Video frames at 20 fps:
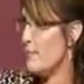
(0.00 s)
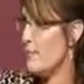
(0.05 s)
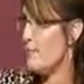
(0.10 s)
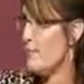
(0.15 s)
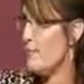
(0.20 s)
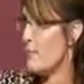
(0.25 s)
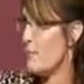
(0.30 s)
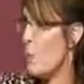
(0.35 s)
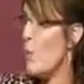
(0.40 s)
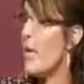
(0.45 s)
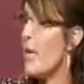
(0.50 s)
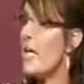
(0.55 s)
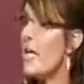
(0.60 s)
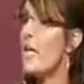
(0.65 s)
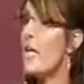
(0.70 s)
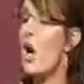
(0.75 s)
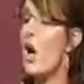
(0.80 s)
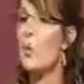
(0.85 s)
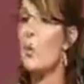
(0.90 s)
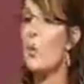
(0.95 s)
We need
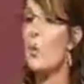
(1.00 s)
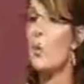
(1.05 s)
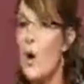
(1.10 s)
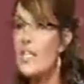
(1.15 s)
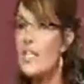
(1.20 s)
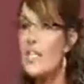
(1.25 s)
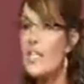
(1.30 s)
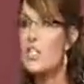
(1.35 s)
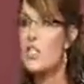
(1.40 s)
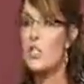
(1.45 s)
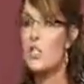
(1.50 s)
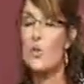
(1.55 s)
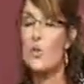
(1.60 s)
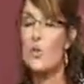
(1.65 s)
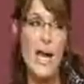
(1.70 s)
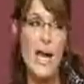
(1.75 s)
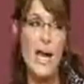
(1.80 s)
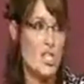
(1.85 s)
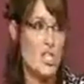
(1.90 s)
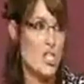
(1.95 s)
a
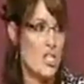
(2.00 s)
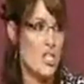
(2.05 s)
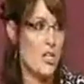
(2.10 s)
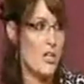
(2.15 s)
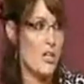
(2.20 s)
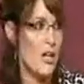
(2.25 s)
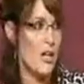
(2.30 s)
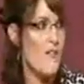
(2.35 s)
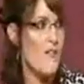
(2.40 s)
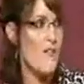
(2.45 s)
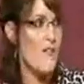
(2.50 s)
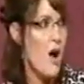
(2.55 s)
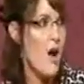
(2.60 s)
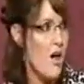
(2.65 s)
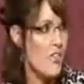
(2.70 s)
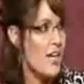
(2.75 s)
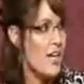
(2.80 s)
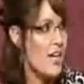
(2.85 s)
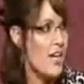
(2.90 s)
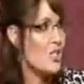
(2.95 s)
restoration of all
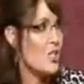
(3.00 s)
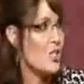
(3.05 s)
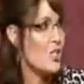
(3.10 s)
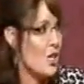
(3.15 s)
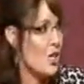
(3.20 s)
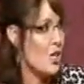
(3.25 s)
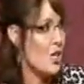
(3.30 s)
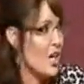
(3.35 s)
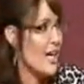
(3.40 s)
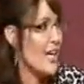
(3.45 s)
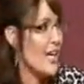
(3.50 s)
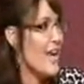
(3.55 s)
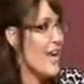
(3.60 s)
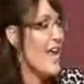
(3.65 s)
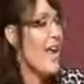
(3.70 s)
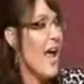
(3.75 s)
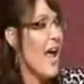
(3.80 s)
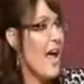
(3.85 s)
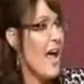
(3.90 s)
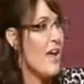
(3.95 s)
that is good
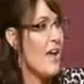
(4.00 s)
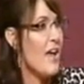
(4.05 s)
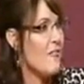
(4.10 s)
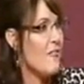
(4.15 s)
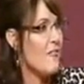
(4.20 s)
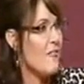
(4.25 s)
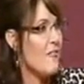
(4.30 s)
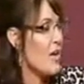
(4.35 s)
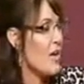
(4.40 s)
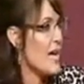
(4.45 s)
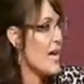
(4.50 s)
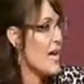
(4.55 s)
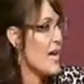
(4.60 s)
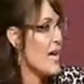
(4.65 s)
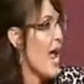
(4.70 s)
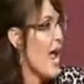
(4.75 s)
and free